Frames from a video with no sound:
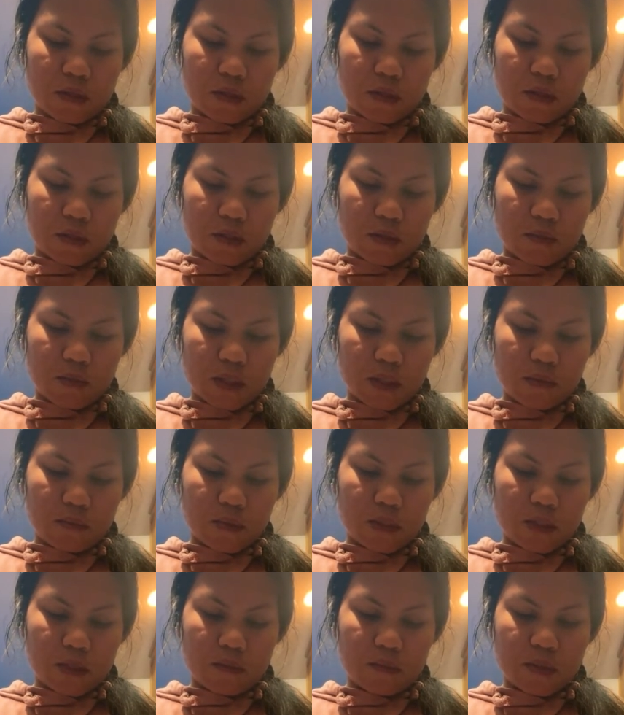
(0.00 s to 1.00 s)
Sometimes
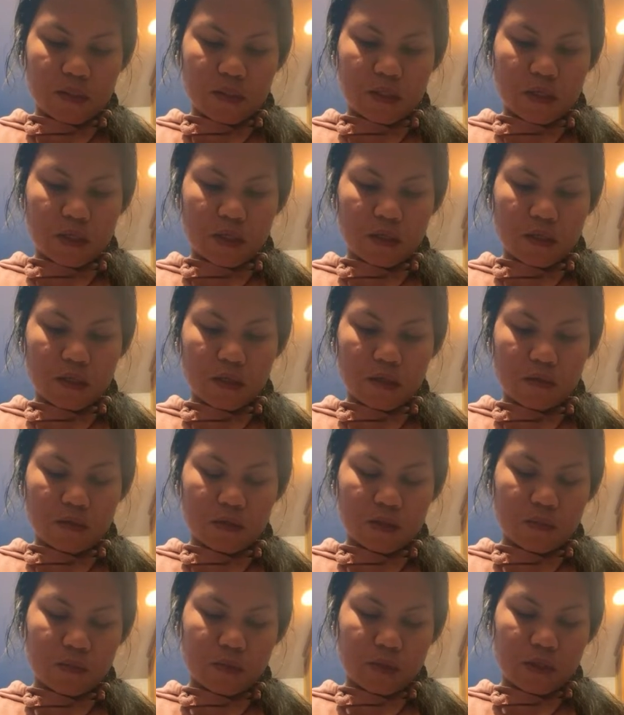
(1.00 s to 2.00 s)
they have sun. It
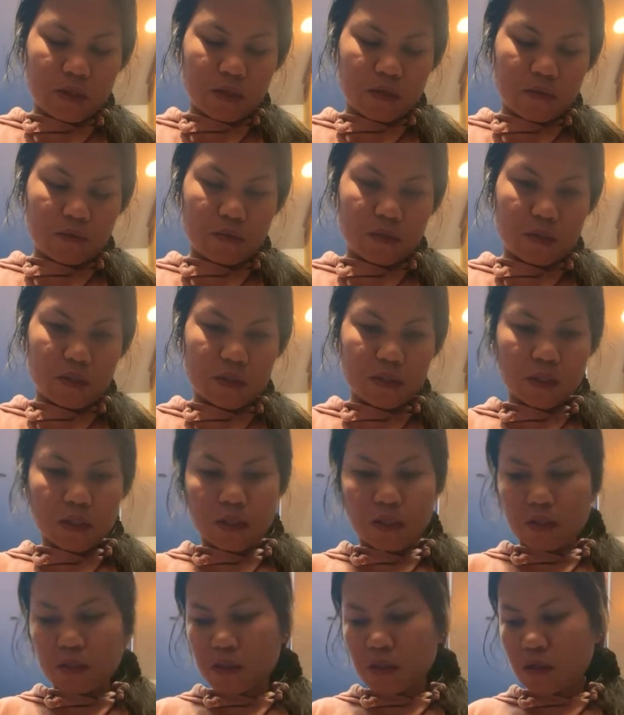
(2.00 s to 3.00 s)
looks pretty when the
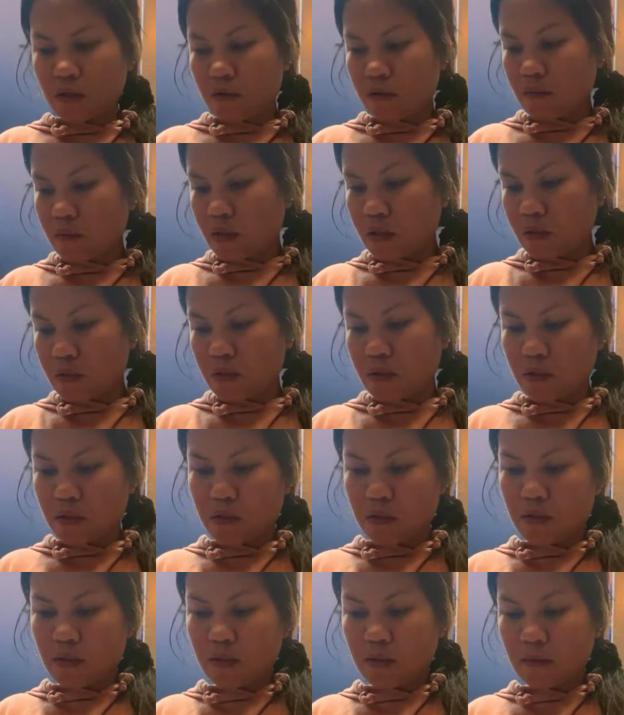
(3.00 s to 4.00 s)
sun is out, because